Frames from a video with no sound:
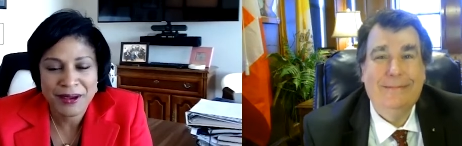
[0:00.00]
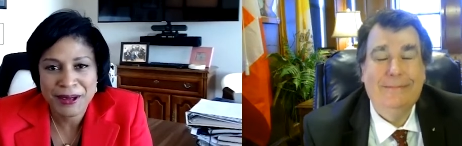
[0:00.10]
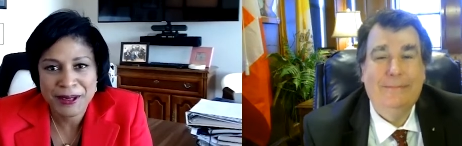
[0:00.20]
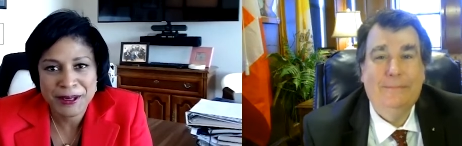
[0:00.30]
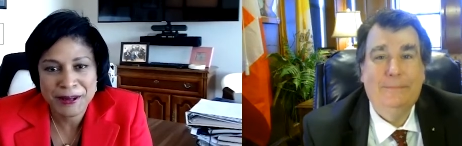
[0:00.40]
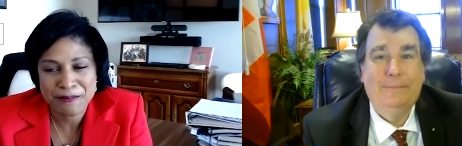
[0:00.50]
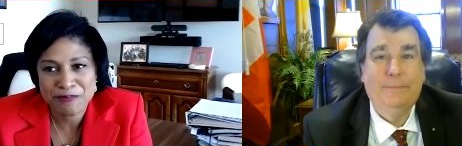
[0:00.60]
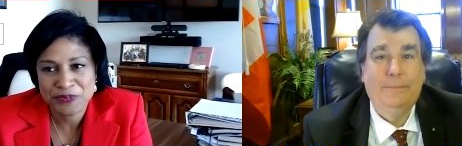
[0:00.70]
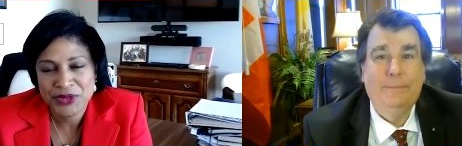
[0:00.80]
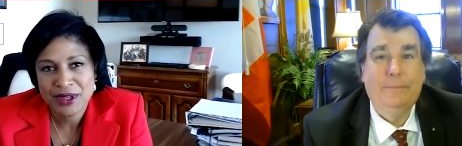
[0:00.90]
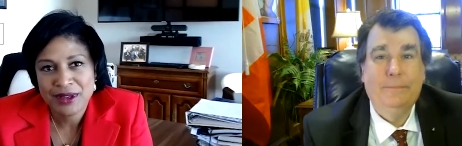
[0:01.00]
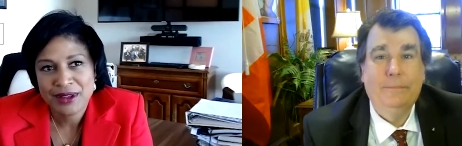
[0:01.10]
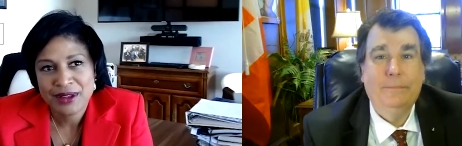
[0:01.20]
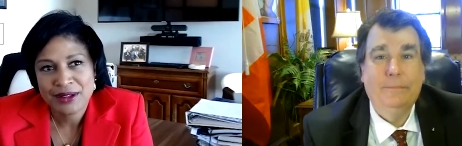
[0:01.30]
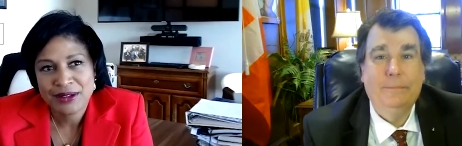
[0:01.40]
Speaker 1: Um,
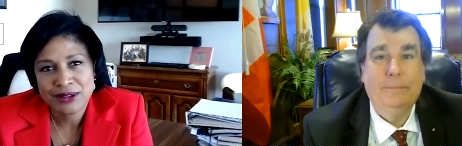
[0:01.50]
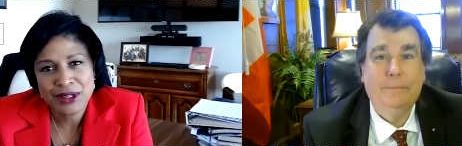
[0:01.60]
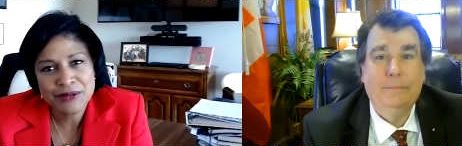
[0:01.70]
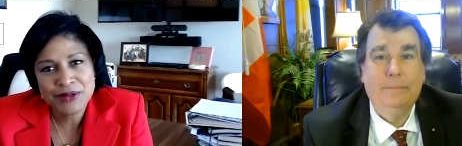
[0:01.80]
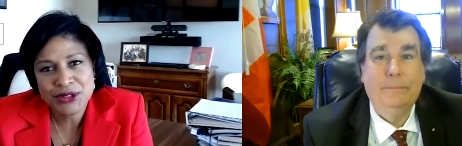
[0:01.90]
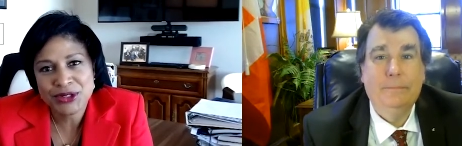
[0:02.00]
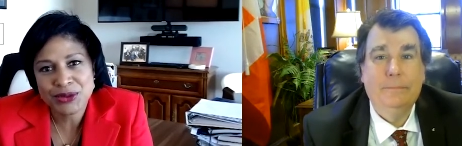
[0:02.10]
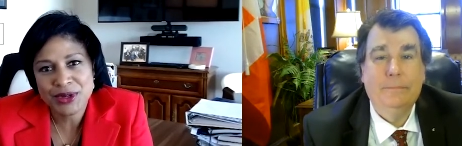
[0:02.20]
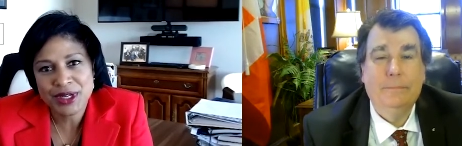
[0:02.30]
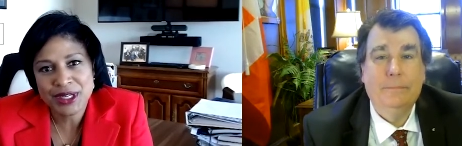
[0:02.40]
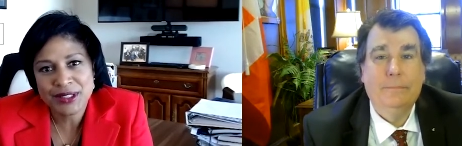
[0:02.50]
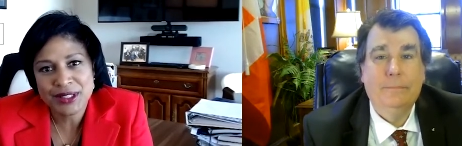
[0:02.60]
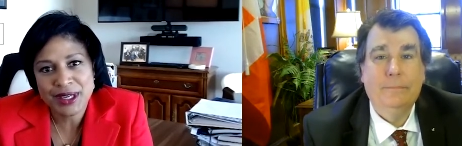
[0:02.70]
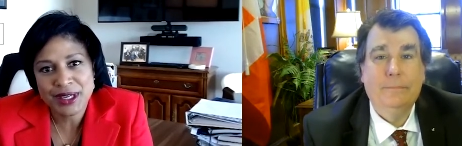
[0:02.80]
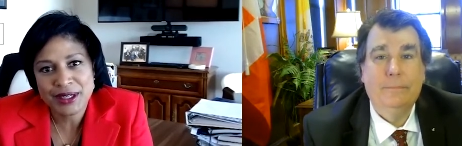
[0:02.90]
love the stories
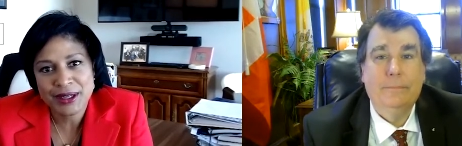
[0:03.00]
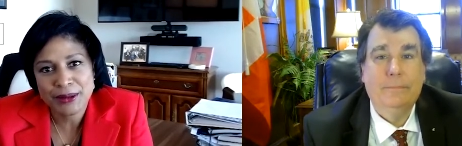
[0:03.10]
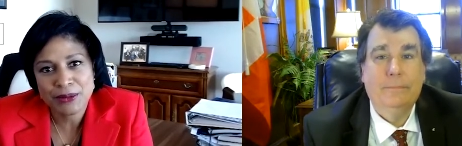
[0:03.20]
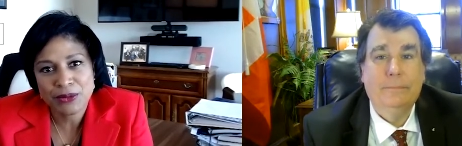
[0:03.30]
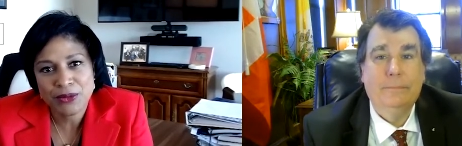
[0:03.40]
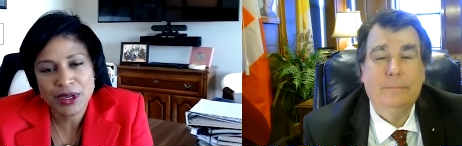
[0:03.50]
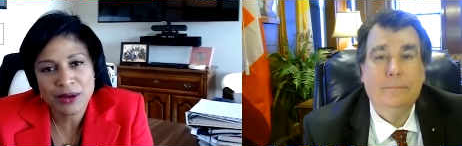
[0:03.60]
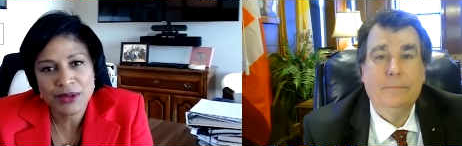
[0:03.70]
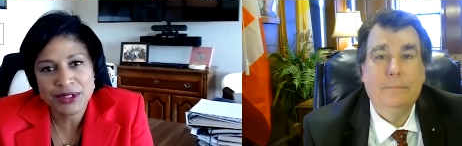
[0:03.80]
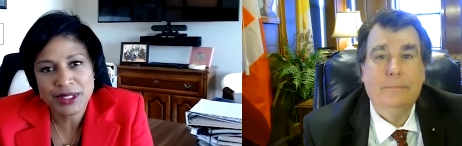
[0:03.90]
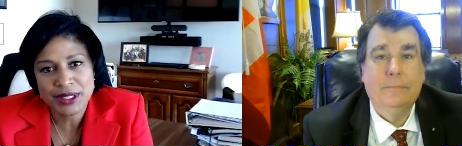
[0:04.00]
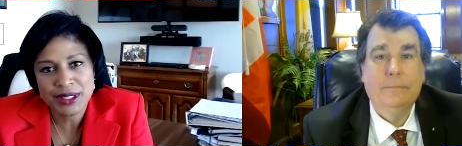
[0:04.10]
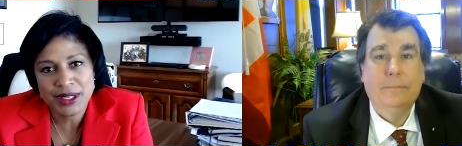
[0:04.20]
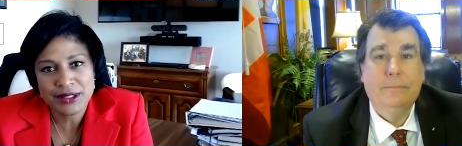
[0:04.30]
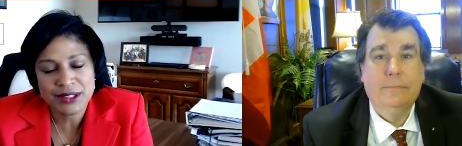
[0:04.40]
that um, we always
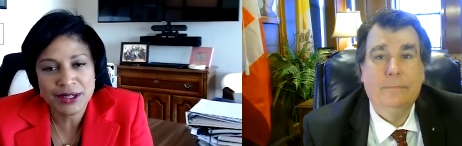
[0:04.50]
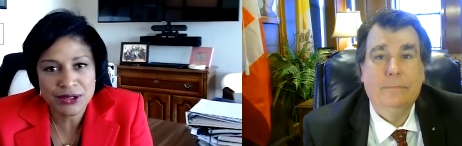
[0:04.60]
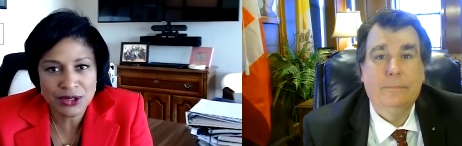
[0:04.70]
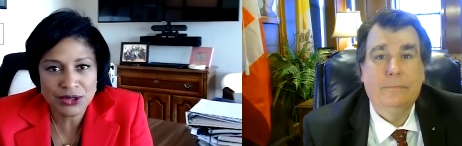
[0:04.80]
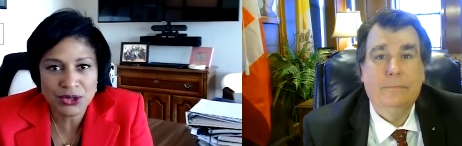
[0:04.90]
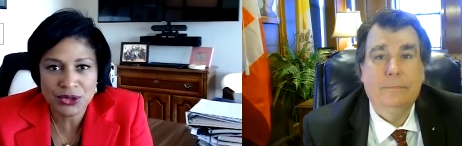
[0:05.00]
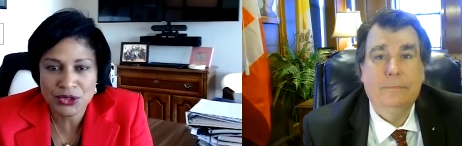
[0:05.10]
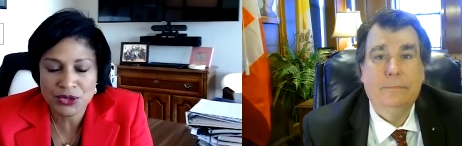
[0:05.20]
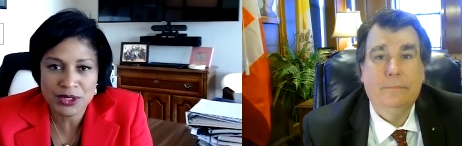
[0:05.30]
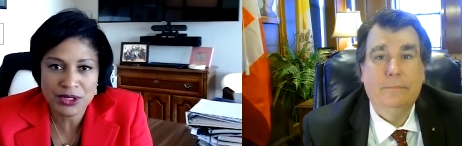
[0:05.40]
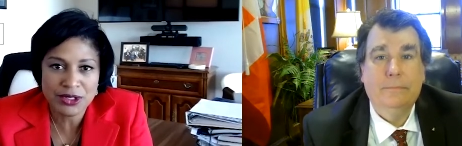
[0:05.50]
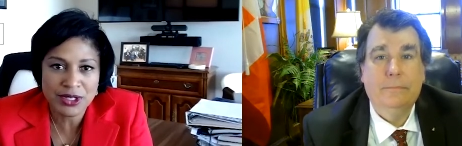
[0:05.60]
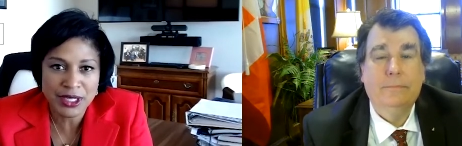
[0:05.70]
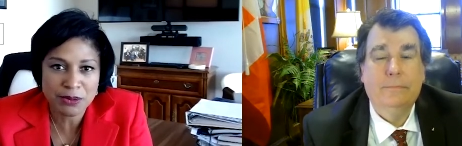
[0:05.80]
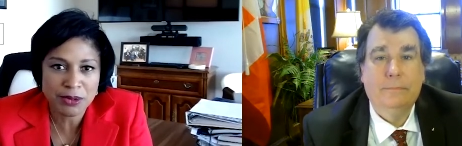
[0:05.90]
did at St. Jude Children's Research
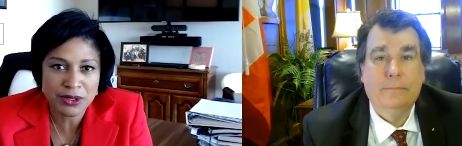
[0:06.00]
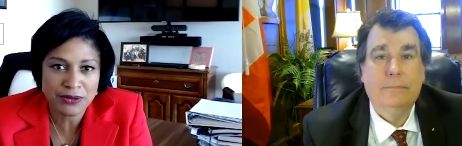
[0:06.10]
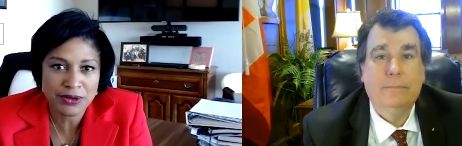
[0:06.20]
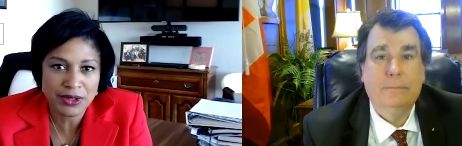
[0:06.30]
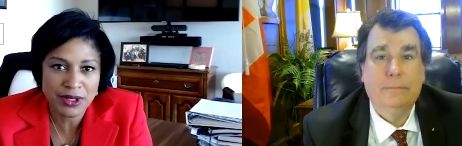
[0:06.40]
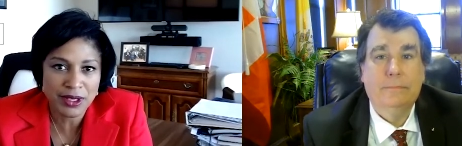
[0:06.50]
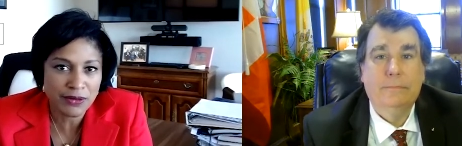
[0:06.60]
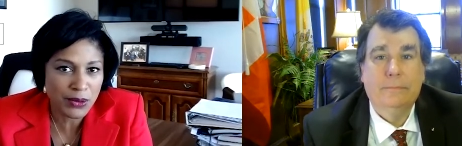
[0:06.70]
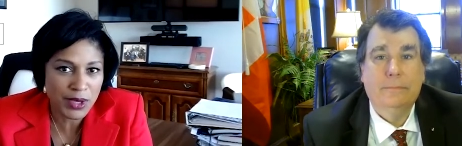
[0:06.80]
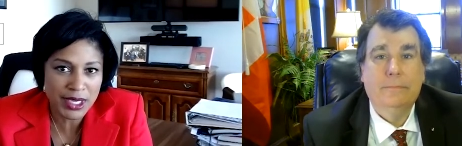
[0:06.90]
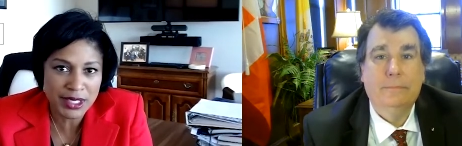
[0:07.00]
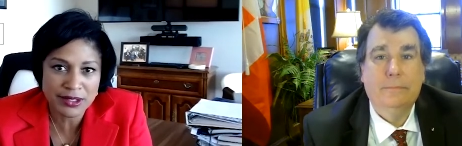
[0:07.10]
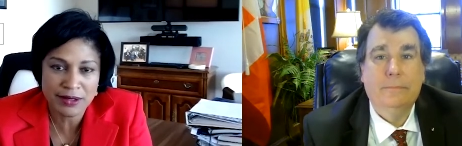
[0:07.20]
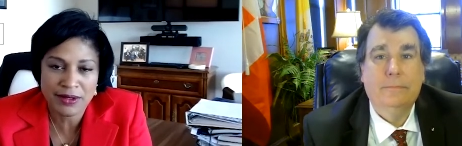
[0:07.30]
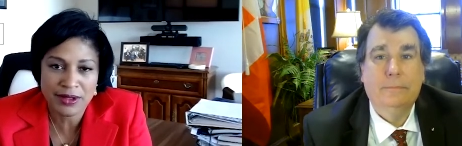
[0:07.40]
Hospital for the
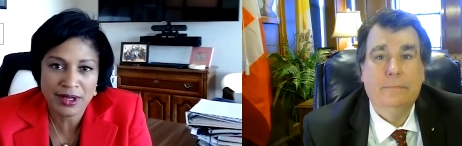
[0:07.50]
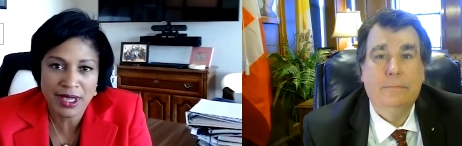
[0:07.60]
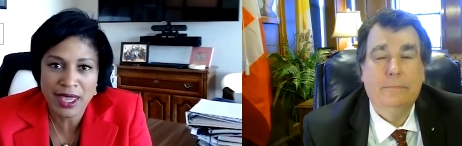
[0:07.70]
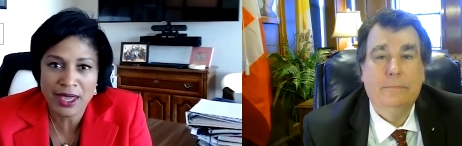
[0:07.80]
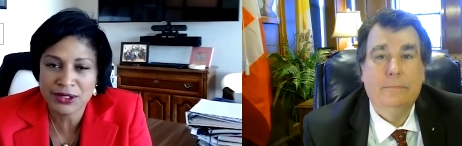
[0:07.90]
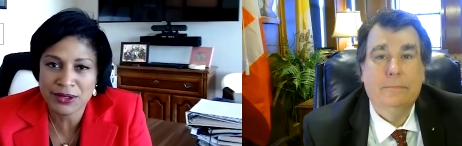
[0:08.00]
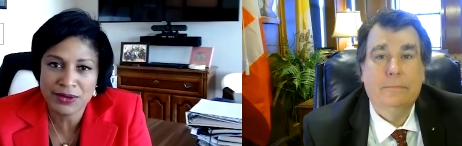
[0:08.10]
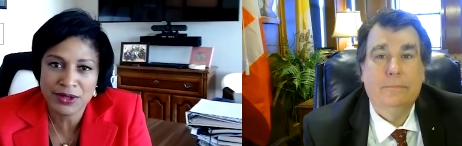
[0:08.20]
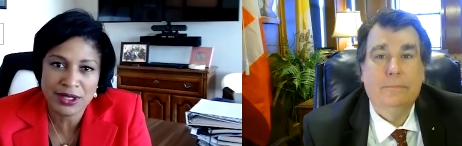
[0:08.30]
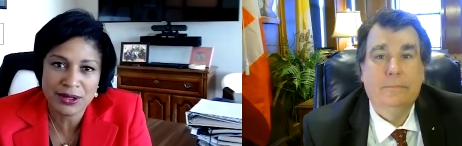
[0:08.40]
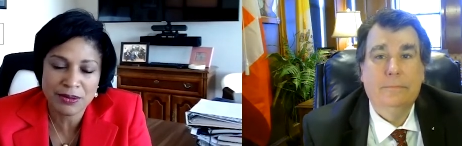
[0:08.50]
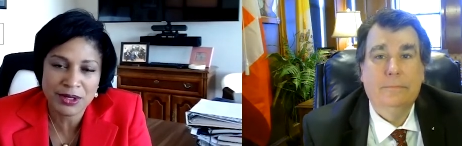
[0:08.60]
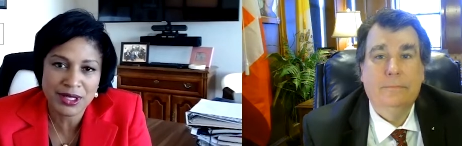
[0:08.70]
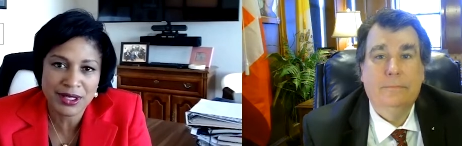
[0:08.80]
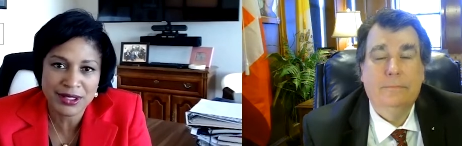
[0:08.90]
giveaways of the house every year
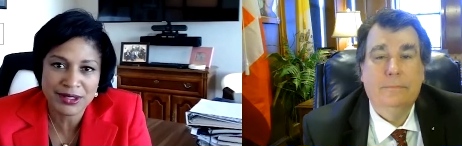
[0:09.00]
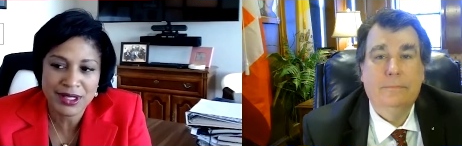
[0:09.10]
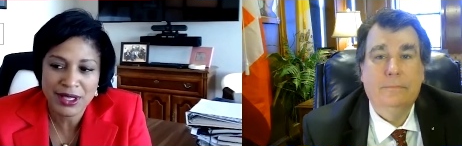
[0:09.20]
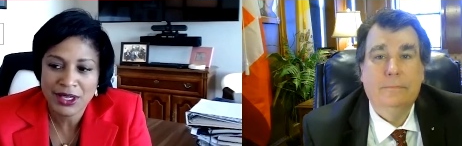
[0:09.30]
because